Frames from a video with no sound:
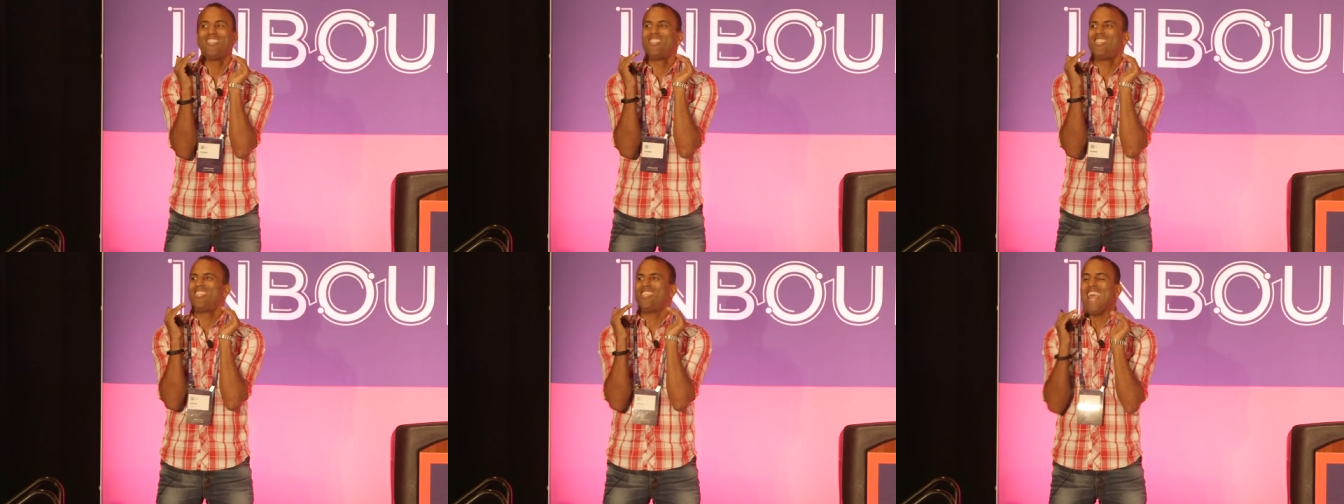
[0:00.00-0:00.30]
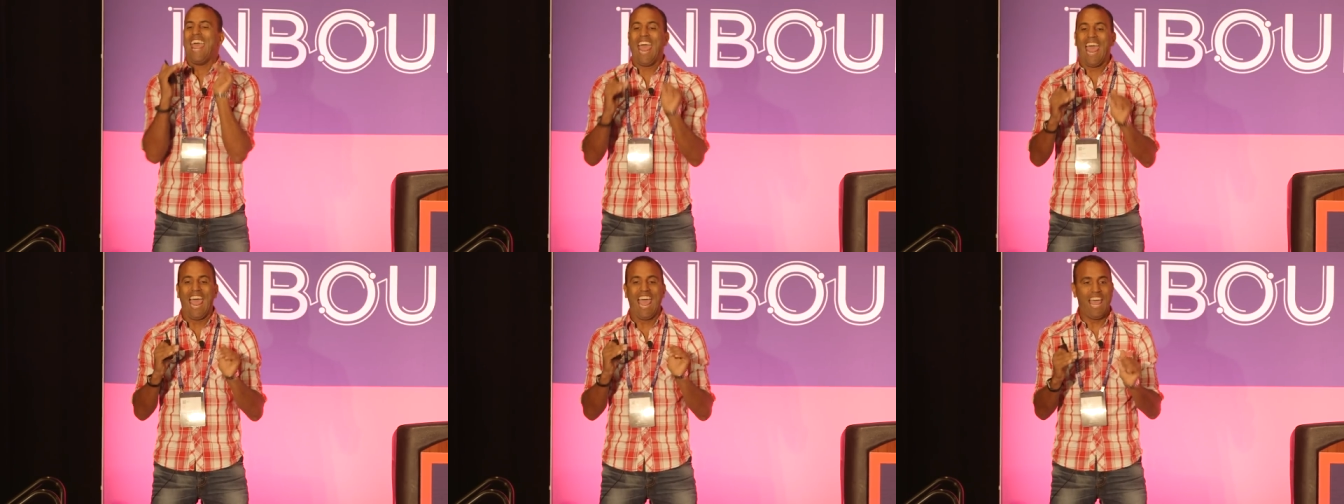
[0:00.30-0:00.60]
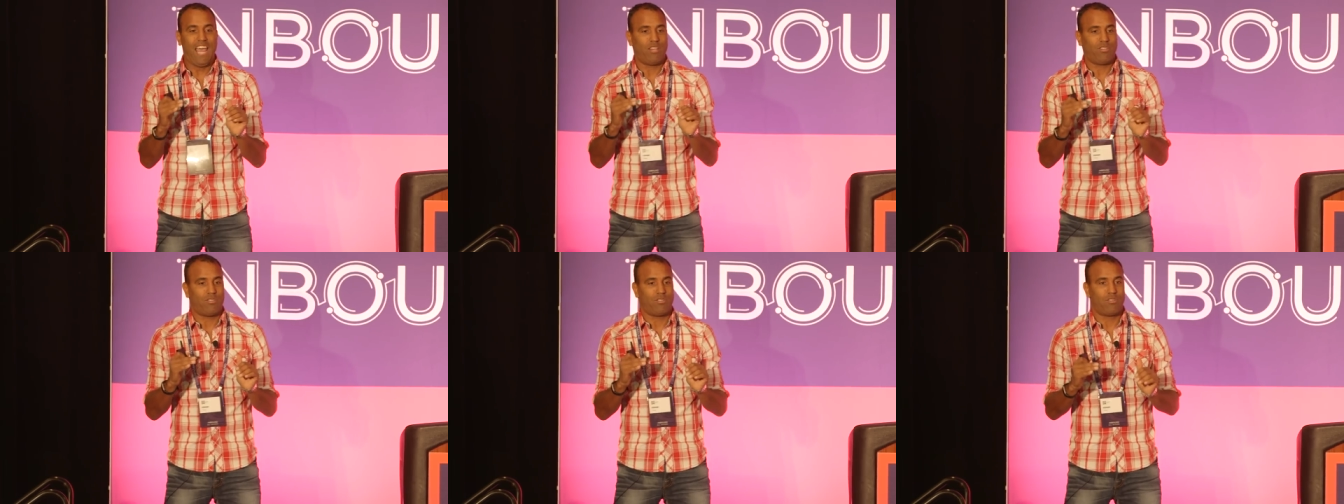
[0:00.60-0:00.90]

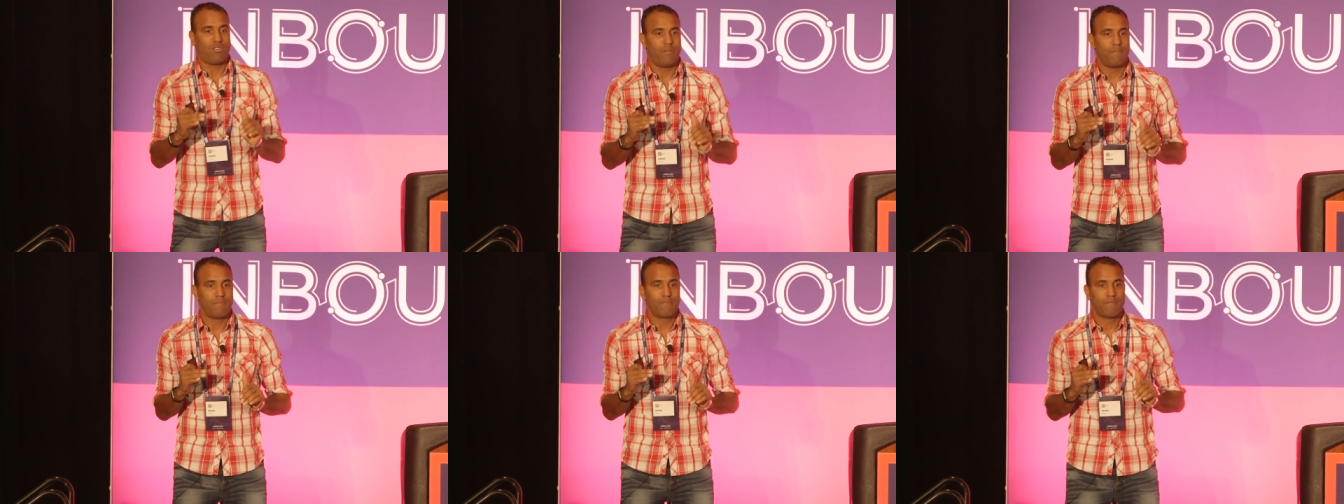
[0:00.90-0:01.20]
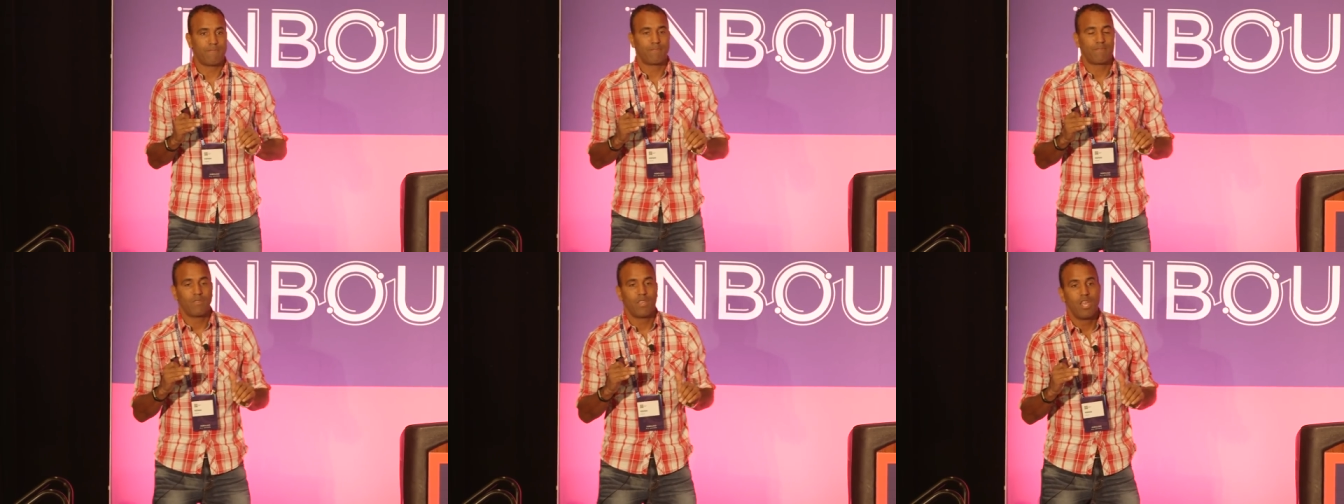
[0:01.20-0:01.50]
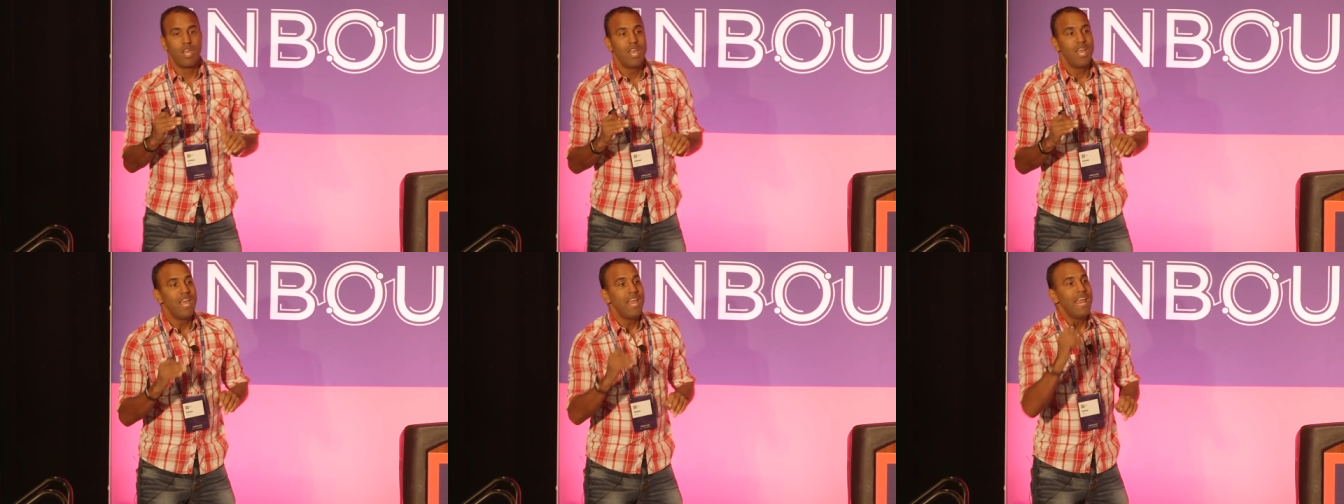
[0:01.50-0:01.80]
jazzed.
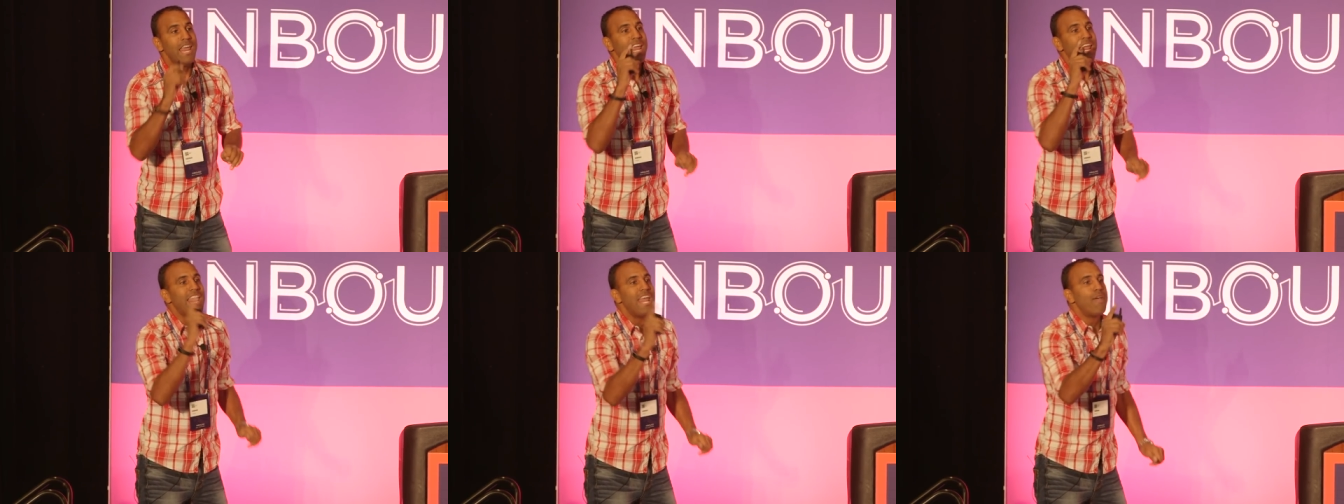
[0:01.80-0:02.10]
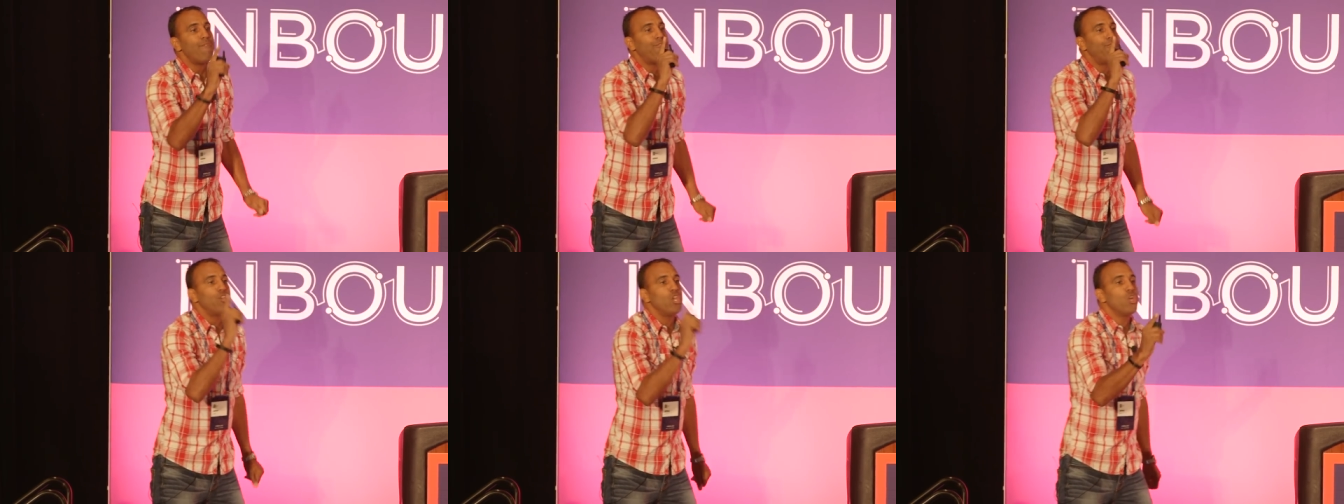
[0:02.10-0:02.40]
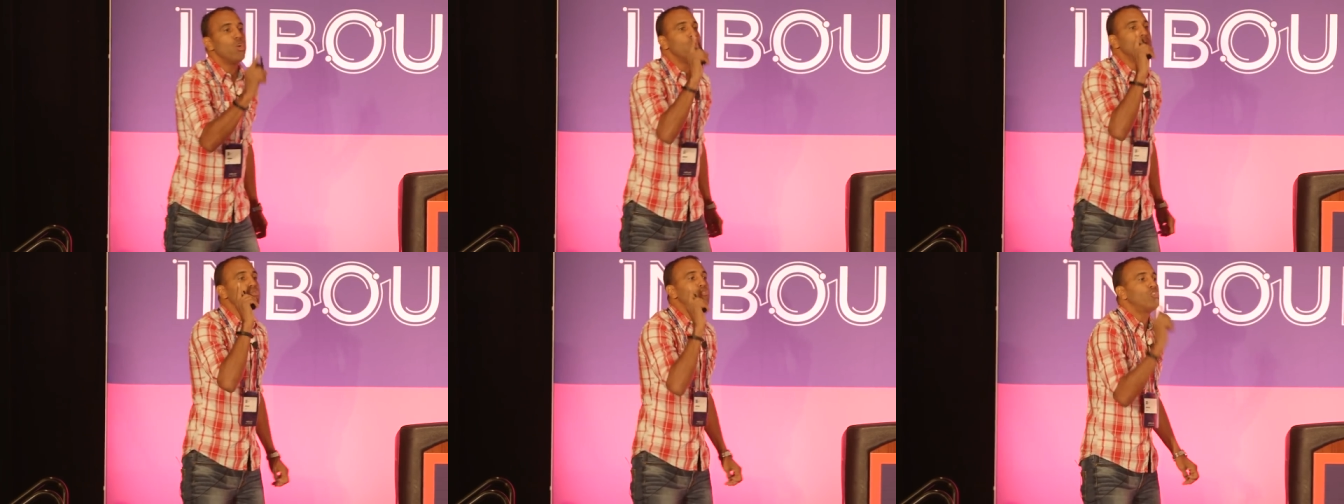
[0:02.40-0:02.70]
If
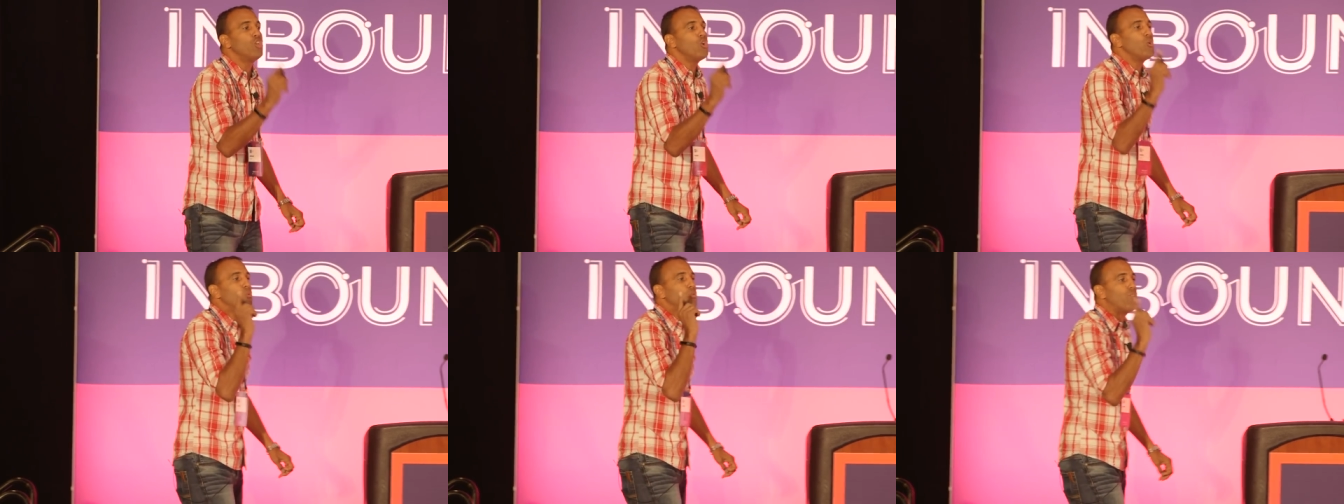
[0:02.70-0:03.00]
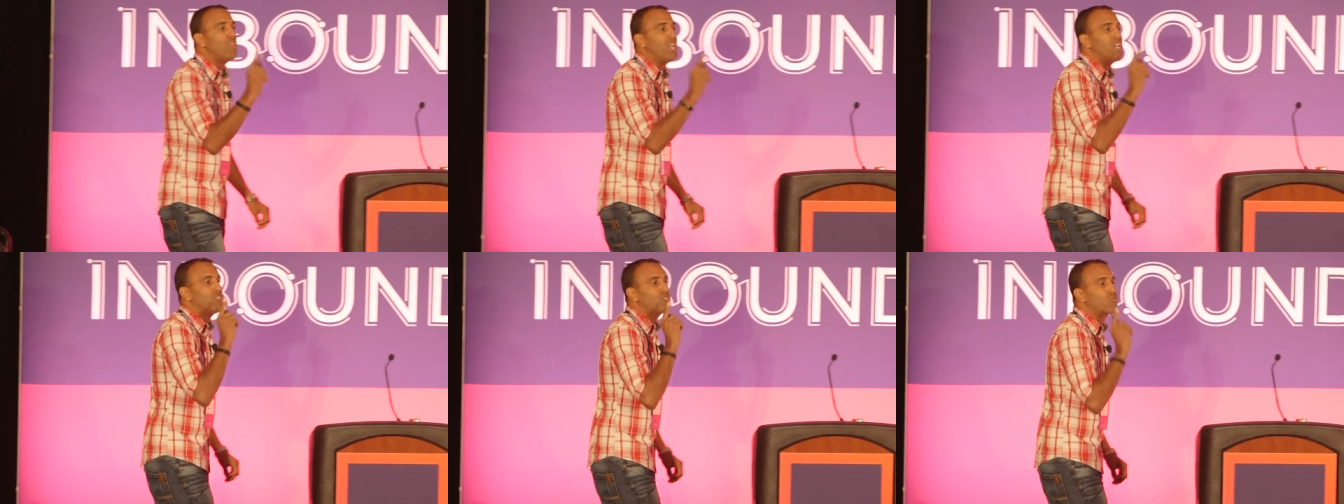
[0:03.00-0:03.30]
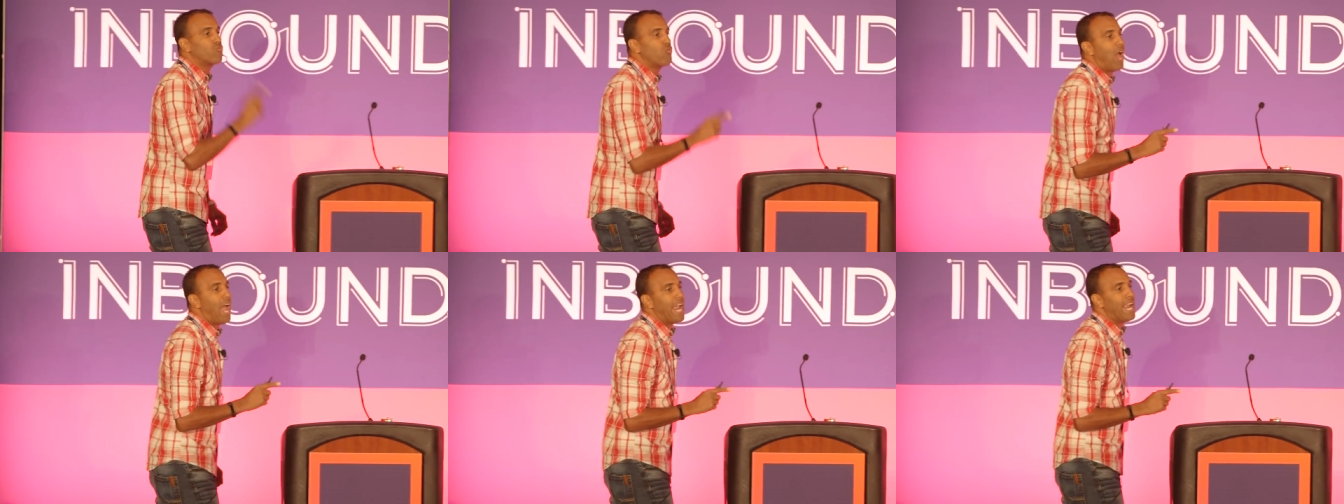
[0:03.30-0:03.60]
you do
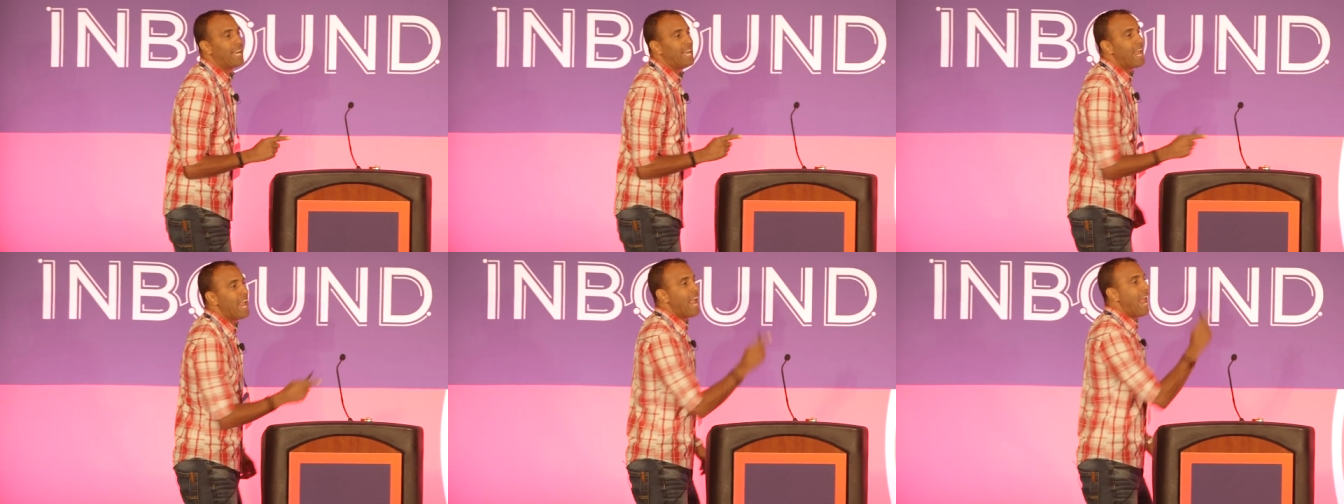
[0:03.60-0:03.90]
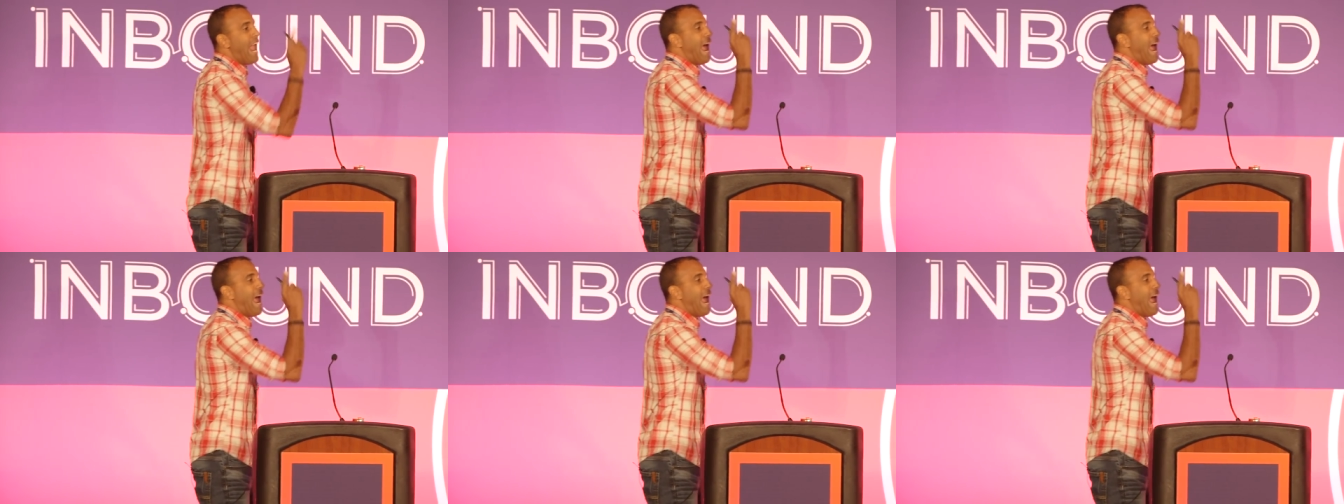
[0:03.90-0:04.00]
this right,